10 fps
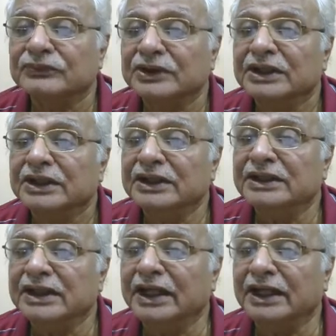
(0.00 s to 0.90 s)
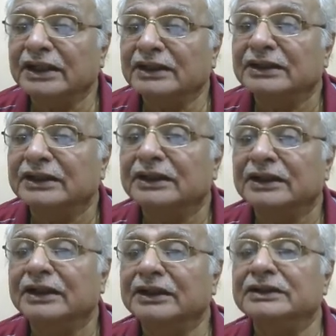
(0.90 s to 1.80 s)
In there,
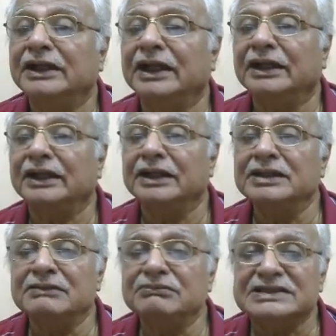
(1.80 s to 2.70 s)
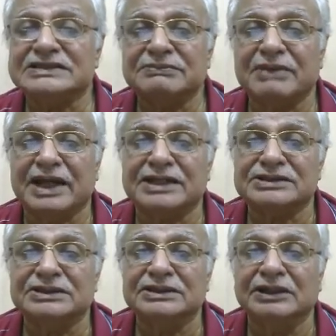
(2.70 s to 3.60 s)
any mismatch
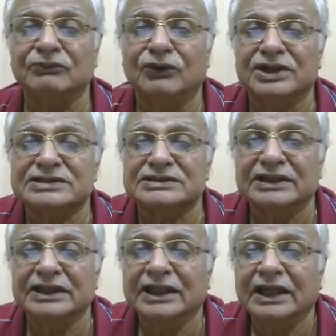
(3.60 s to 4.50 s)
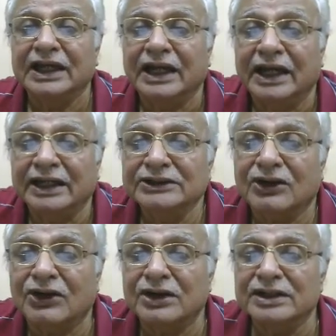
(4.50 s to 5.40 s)
in the invoice and the
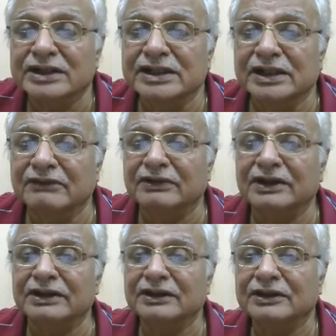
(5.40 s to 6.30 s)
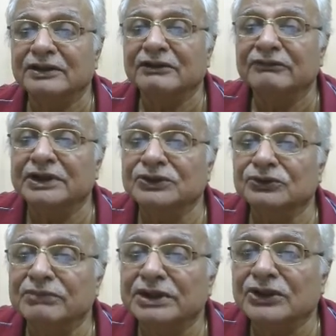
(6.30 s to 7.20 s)
order delivered, when you
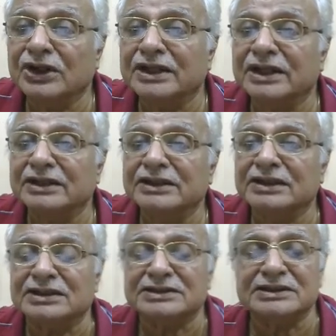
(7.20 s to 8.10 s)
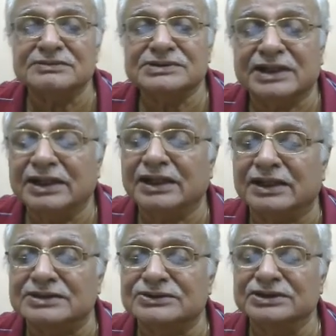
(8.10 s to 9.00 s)
may not get the customs
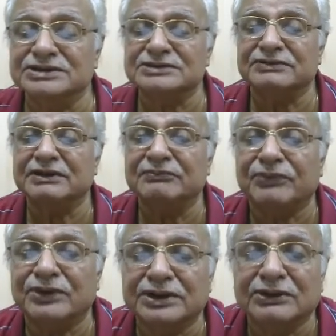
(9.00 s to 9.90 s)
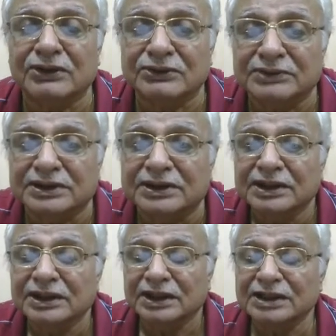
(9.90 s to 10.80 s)
clearance. So this is very important document.
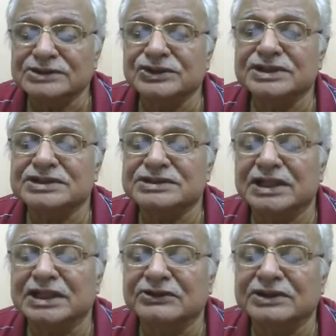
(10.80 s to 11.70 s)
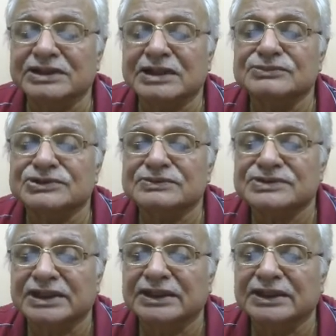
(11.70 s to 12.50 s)
Also it is telling you the terms of sale.